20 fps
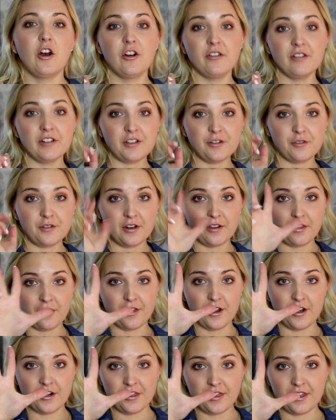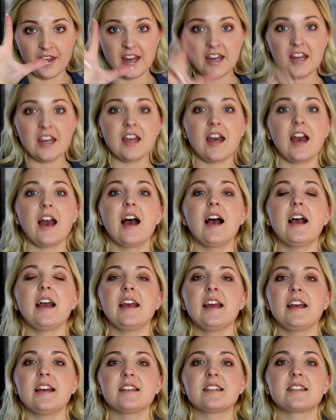Over to the third thing
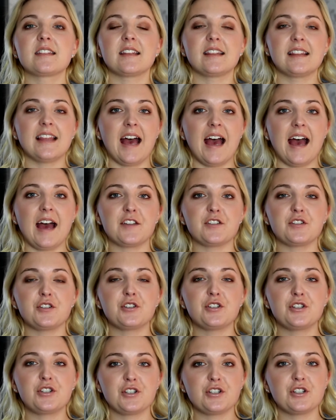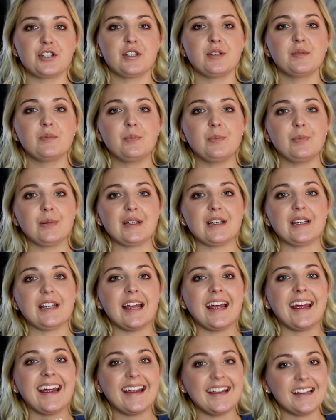is that you shouldn't
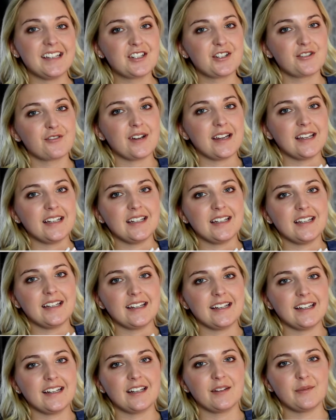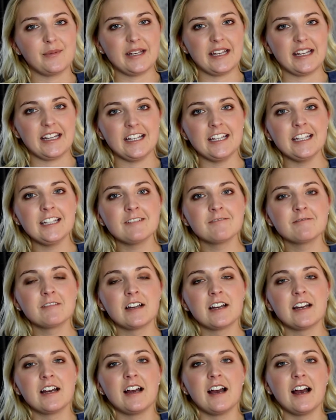be HIIT training in the beginning.
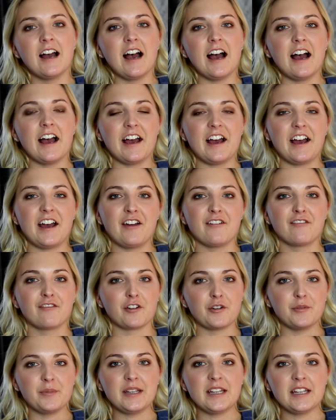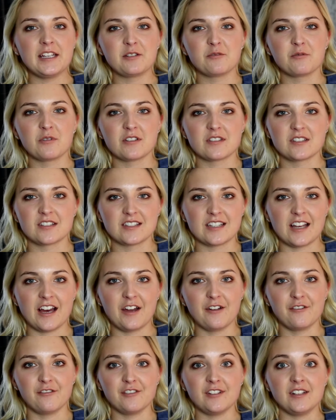For me it was
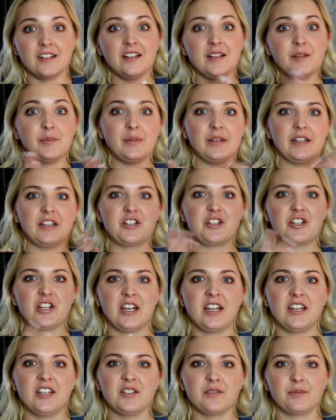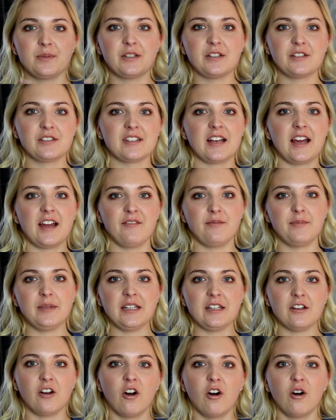a really big change because I've
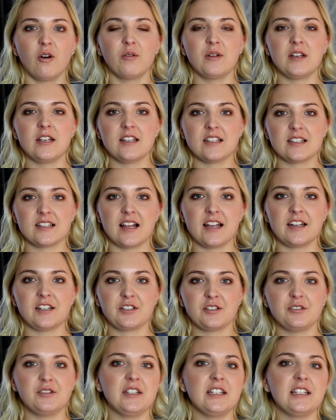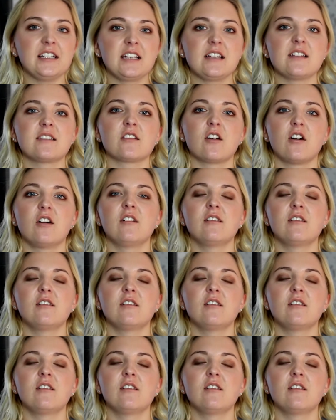been always like doing this